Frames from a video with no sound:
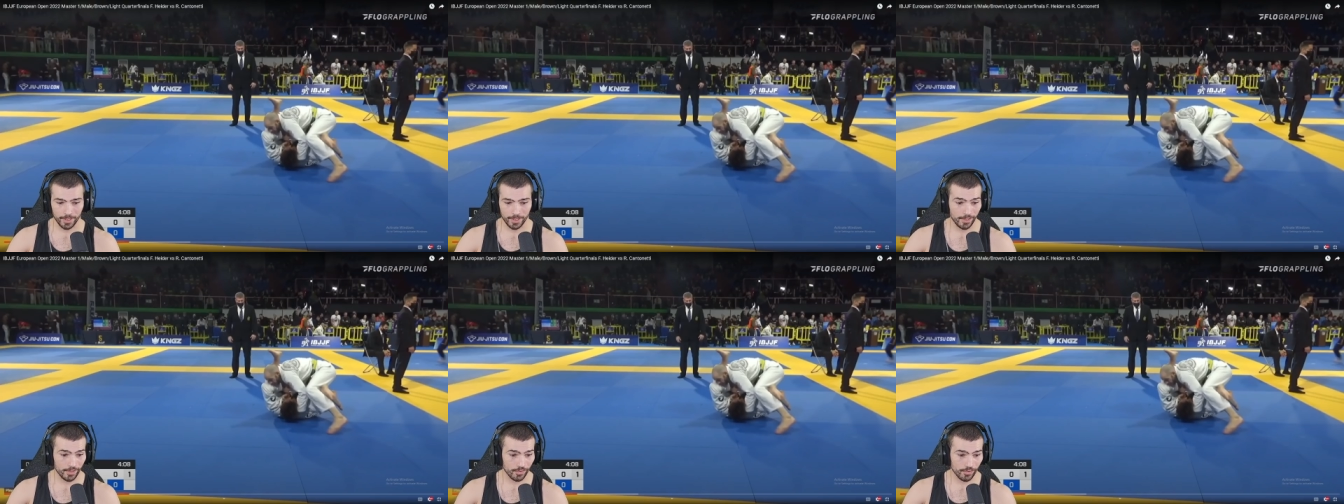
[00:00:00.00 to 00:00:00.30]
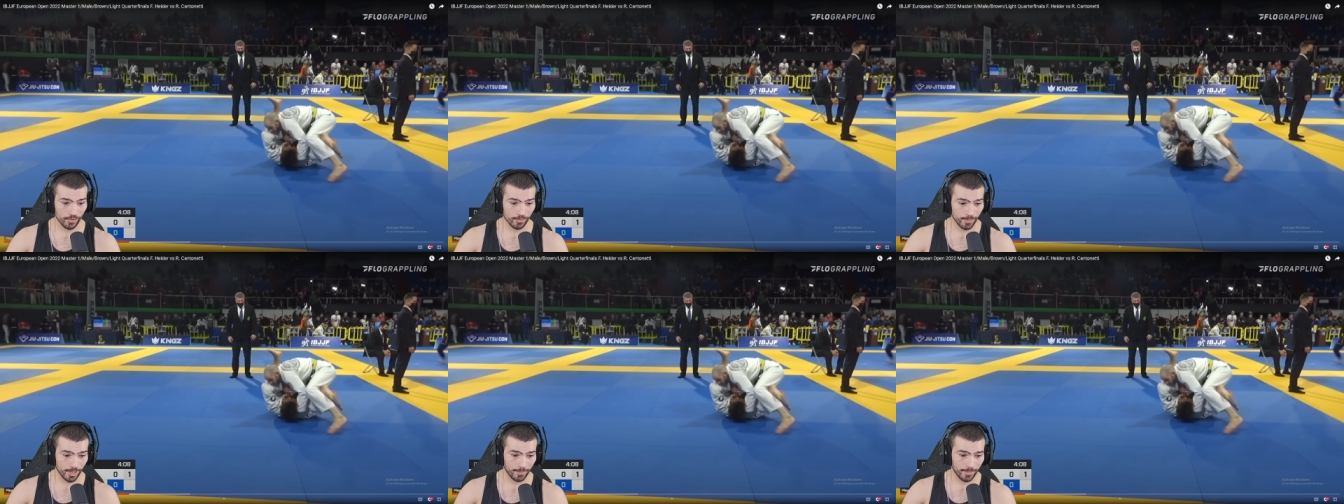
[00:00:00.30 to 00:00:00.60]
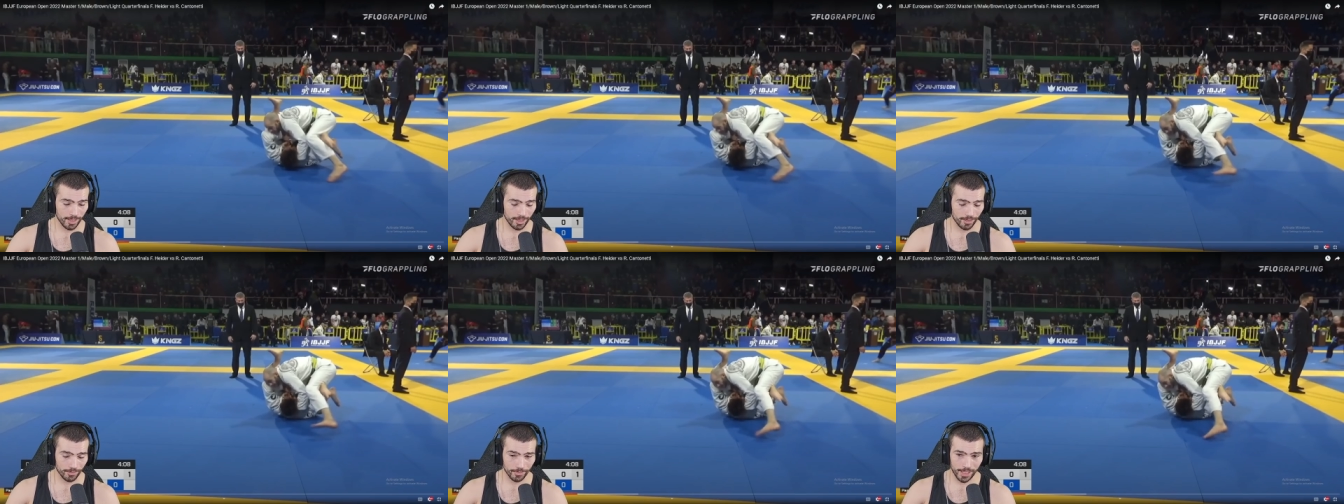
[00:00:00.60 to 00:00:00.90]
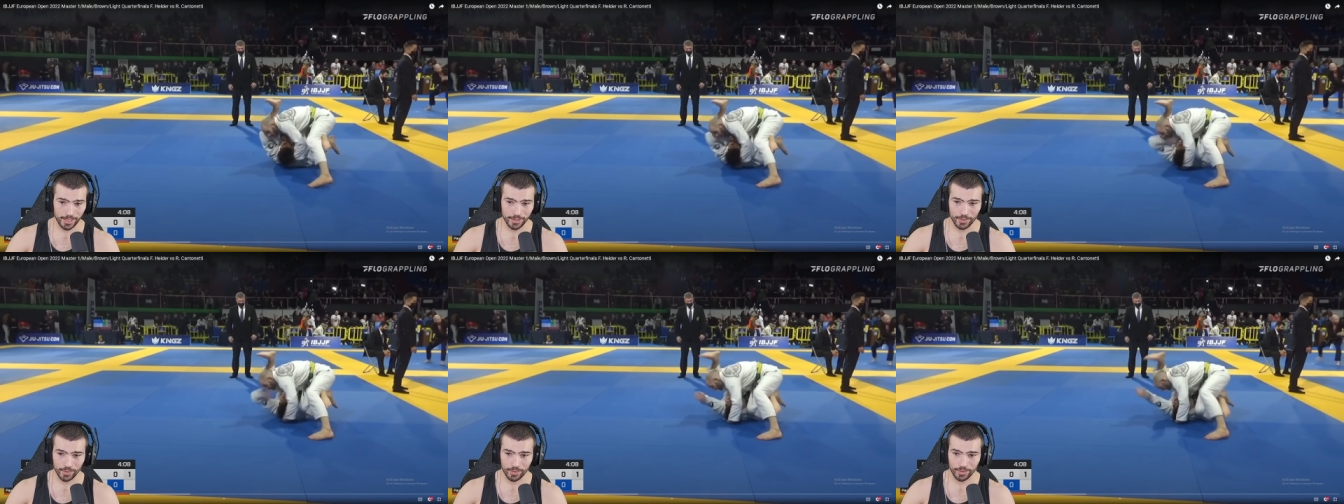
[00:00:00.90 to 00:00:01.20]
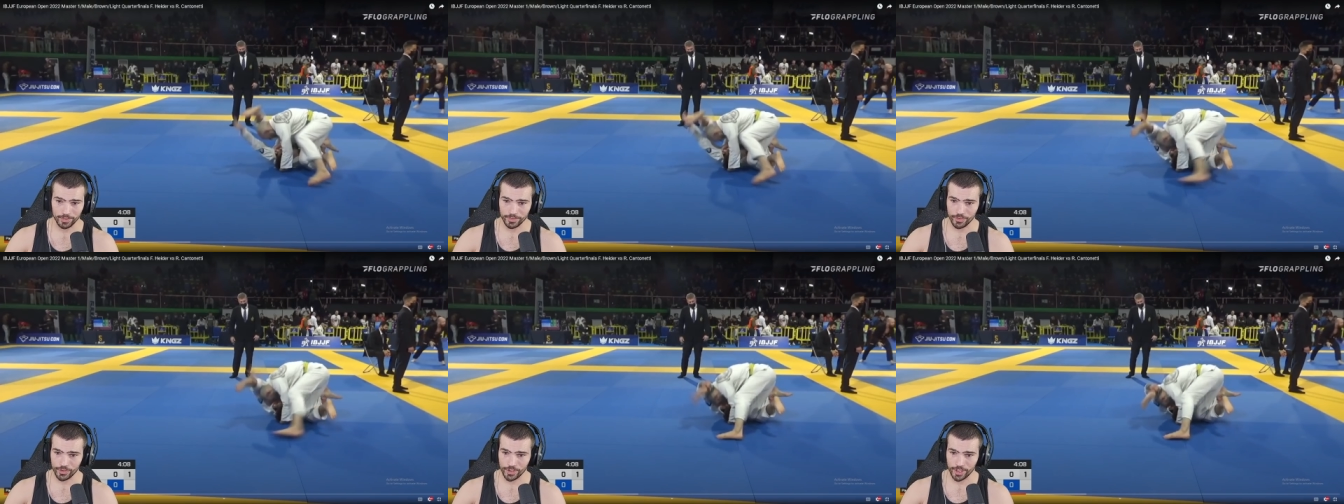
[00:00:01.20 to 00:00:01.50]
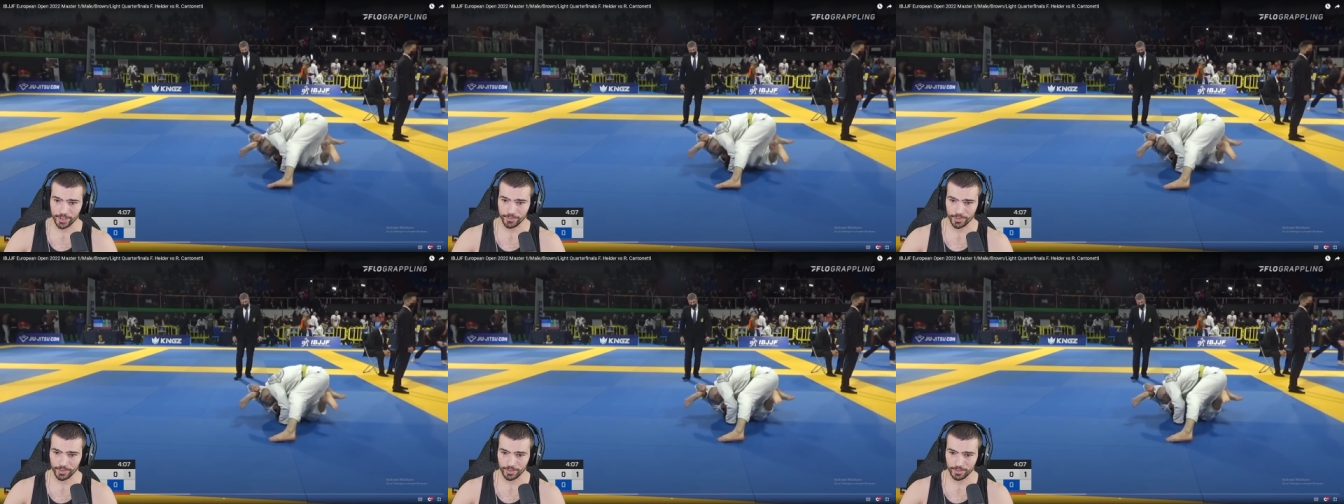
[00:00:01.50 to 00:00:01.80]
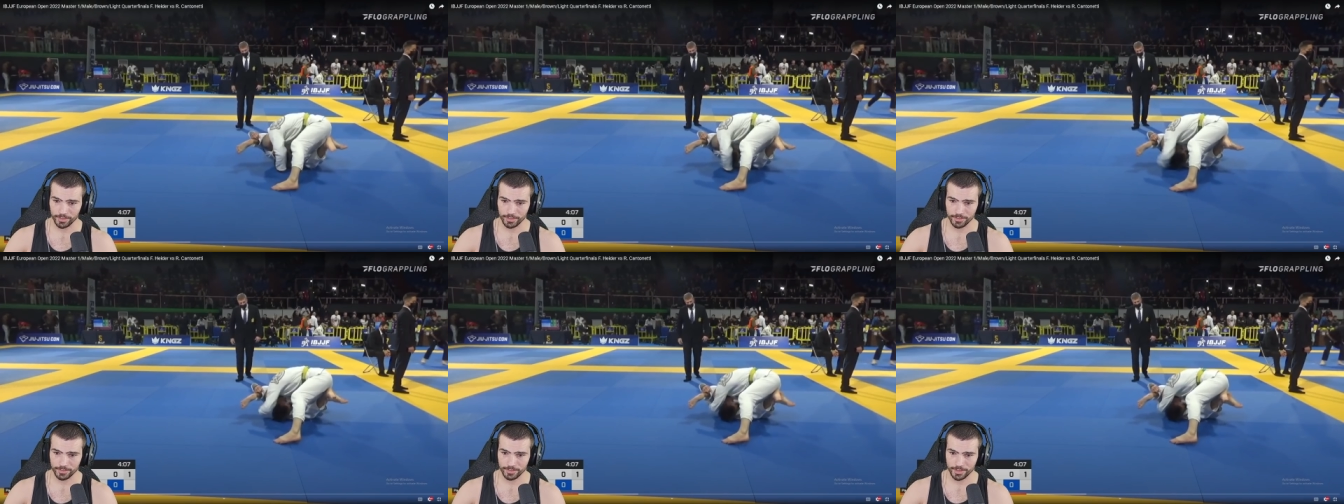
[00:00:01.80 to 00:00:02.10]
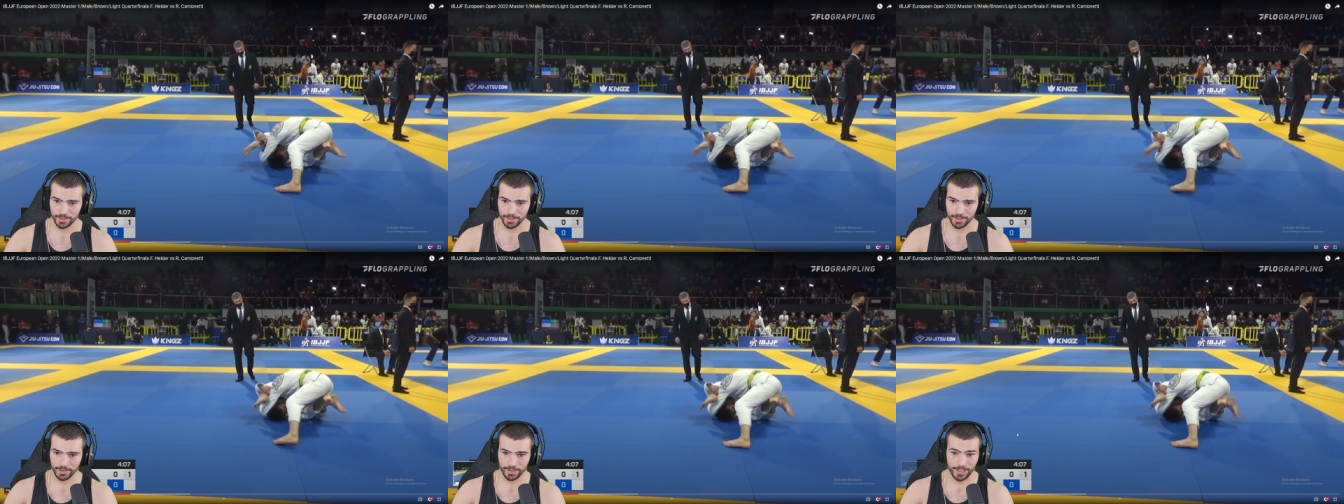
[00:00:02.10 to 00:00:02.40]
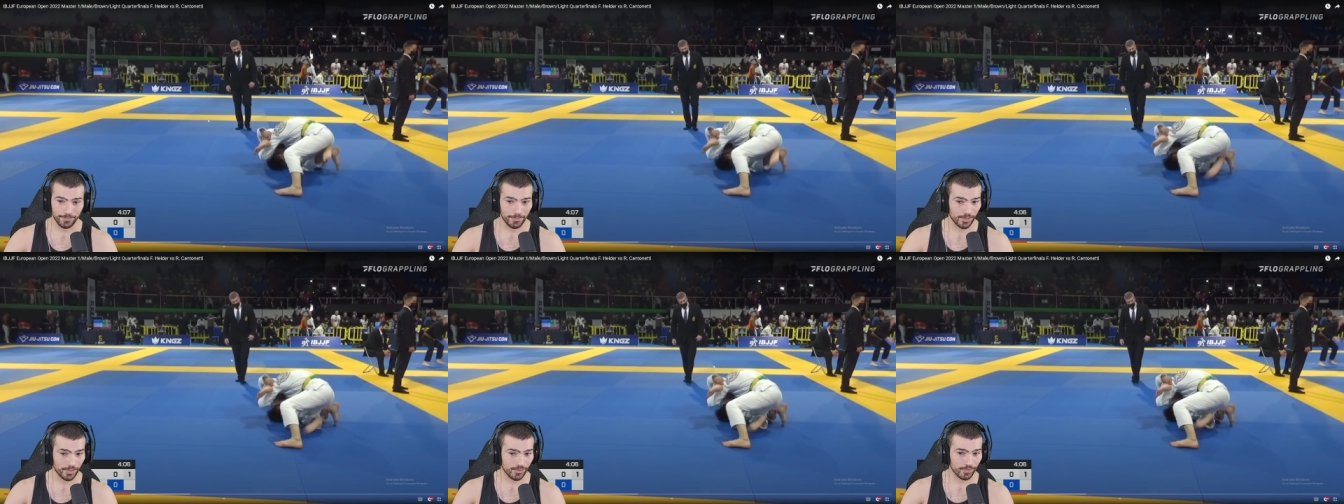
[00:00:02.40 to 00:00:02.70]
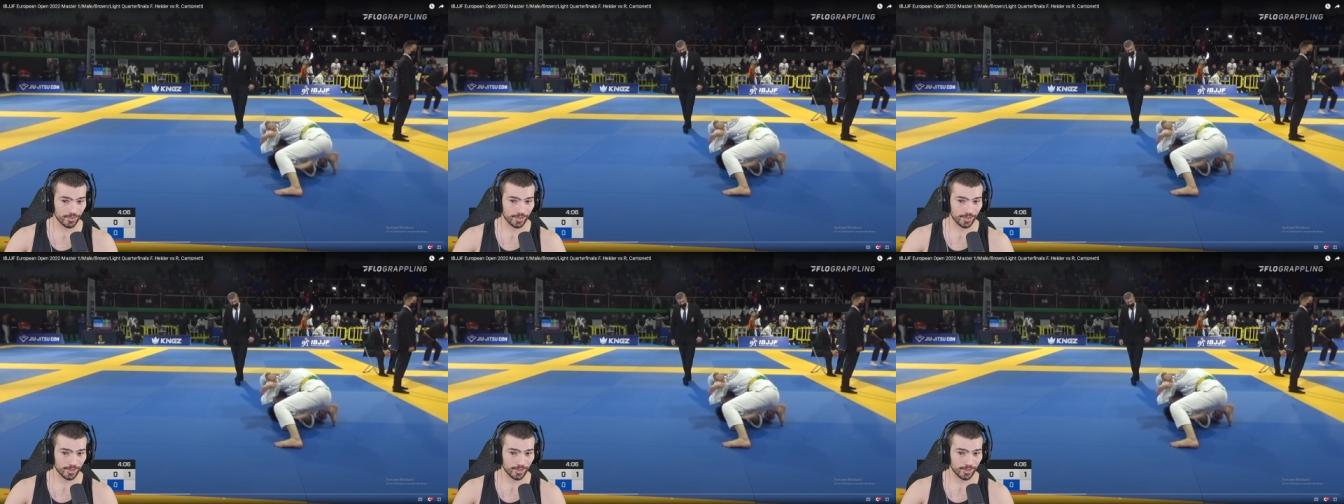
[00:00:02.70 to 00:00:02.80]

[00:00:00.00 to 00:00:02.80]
think you just might have made the right call in general. If his